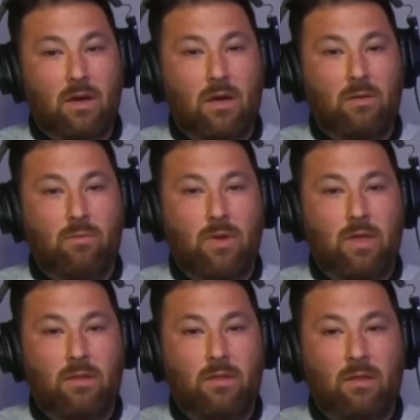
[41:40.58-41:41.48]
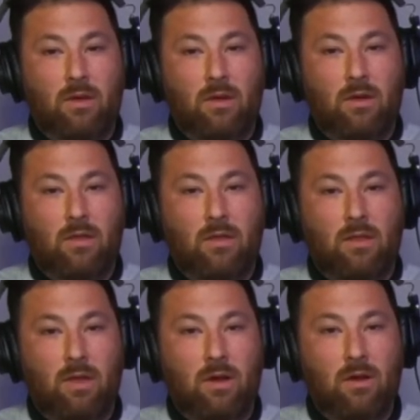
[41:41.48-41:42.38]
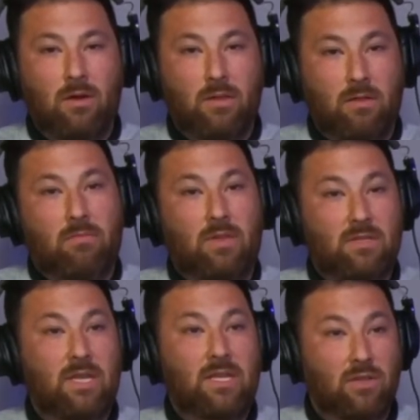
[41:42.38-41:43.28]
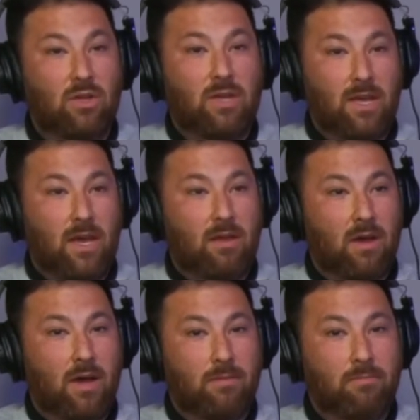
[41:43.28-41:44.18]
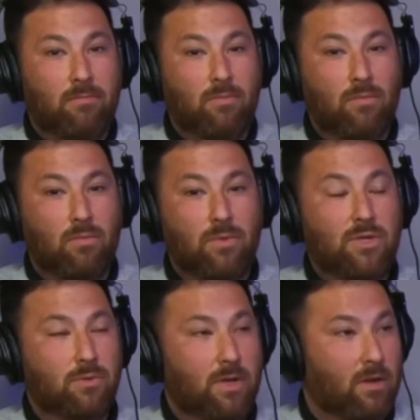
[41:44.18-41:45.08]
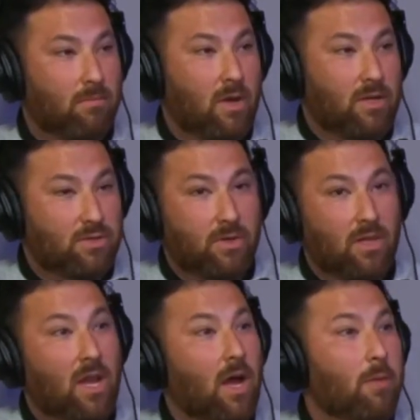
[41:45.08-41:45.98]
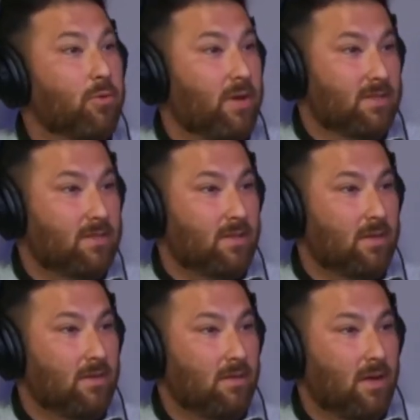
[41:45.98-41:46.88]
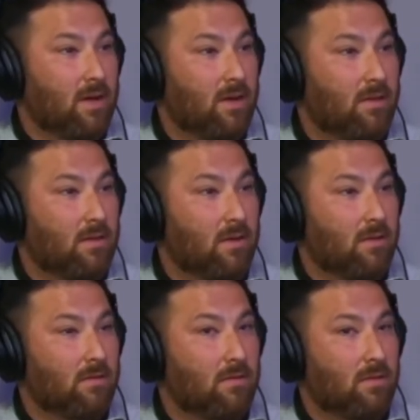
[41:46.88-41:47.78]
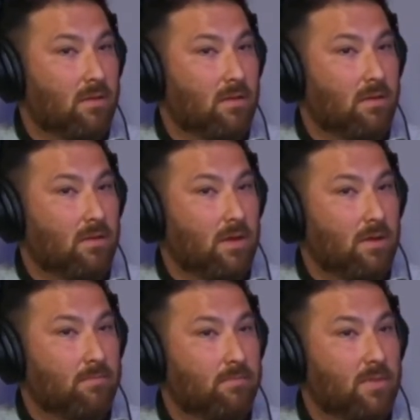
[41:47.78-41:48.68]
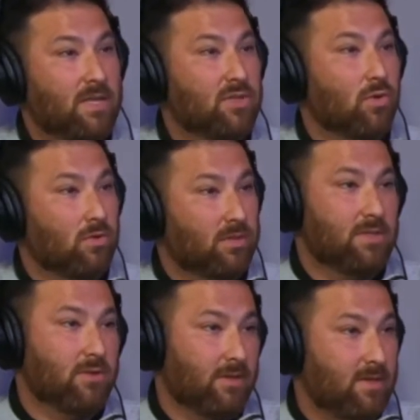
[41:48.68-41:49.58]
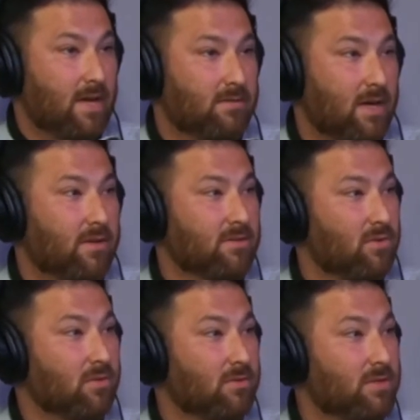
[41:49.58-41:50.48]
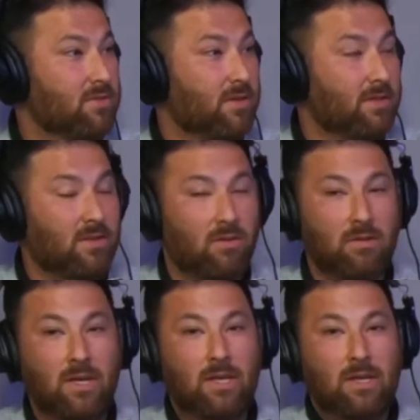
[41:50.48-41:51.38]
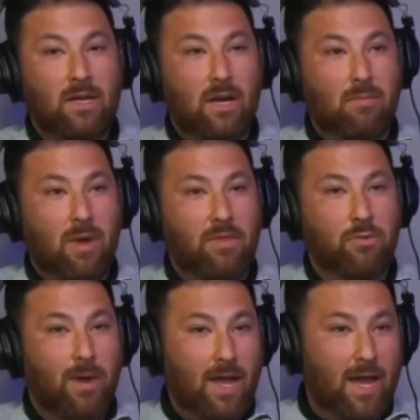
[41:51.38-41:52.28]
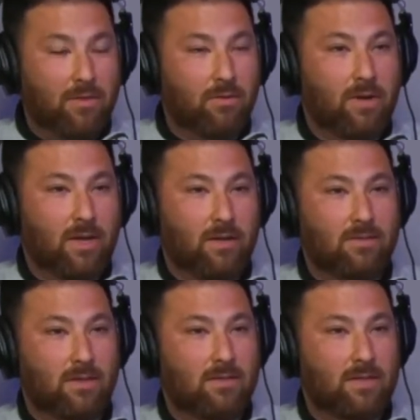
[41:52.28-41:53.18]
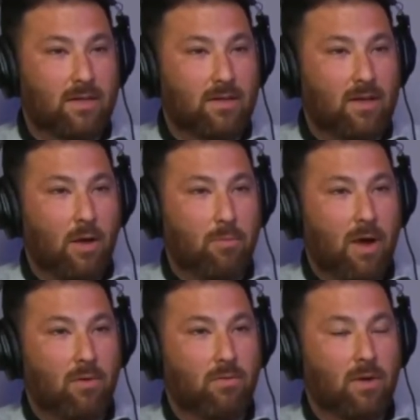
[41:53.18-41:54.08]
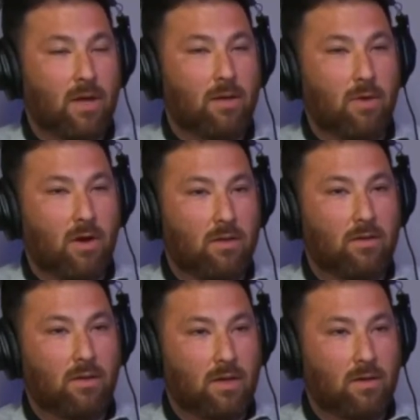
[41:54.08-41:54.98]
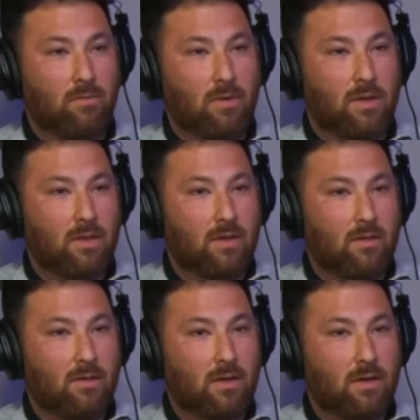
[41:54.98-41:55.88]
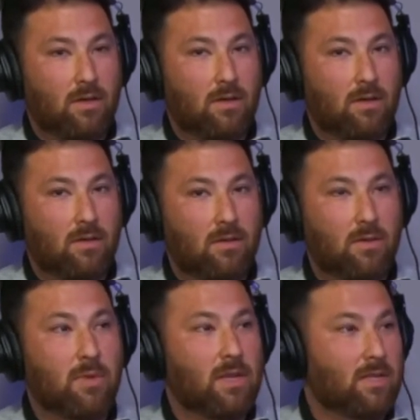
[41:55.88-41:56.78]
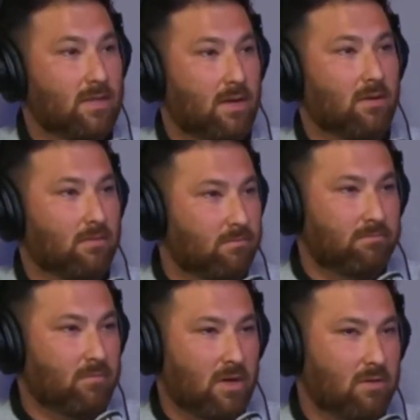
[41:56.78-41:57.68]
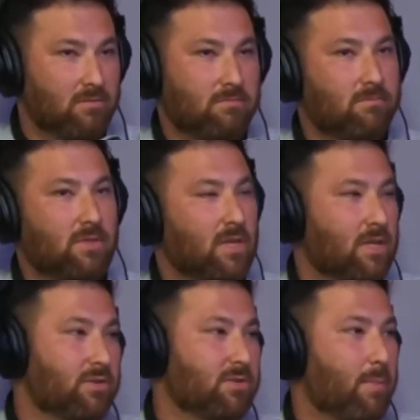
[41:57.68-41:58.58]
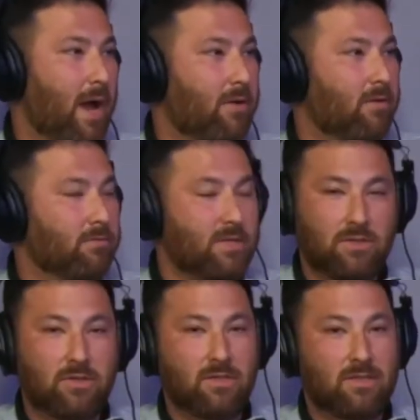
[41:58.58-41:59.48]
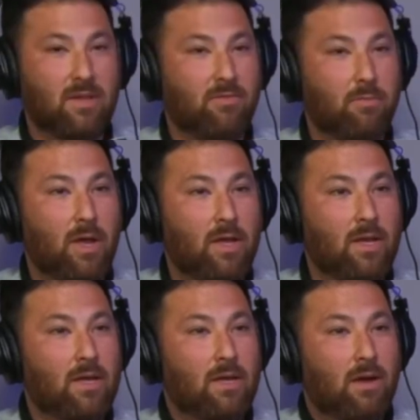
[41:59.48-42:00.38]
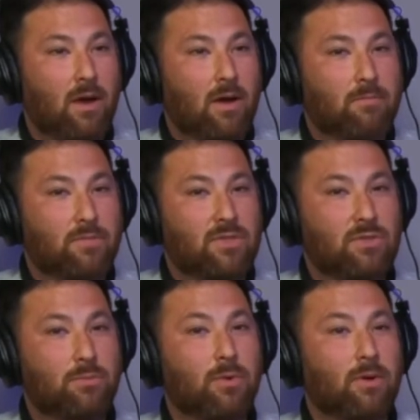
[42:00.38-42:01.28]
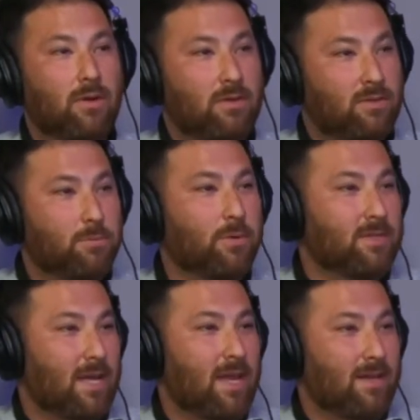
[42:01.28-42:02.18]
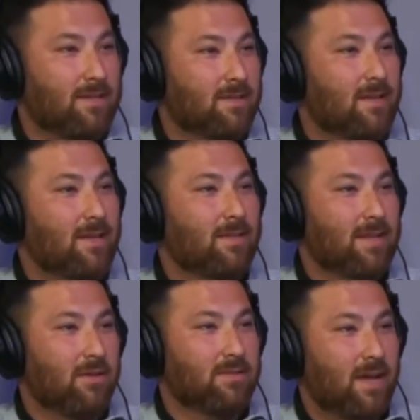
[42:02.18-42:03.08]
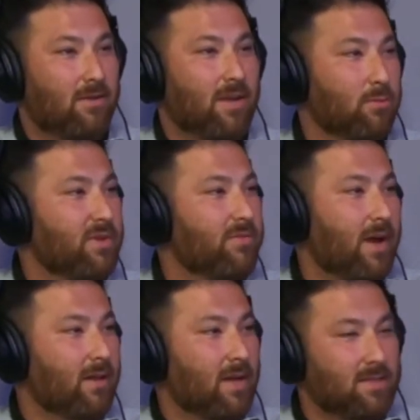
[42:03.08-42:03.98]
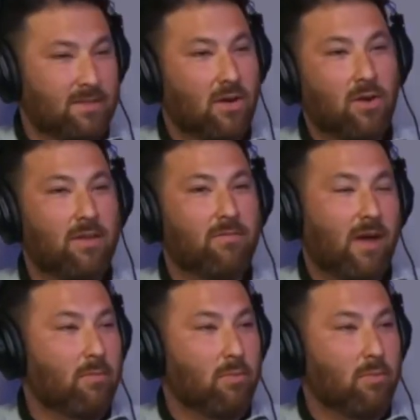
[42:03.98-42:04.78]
with, the city's looking at, redoing doing a lot of upgrades to the historical district, the downtown historical district. So I threw my hat in the ring to help out on one of the committees that are going to do some background research and stuff. But super excited to see downtown get revitalized. It's already a vibrant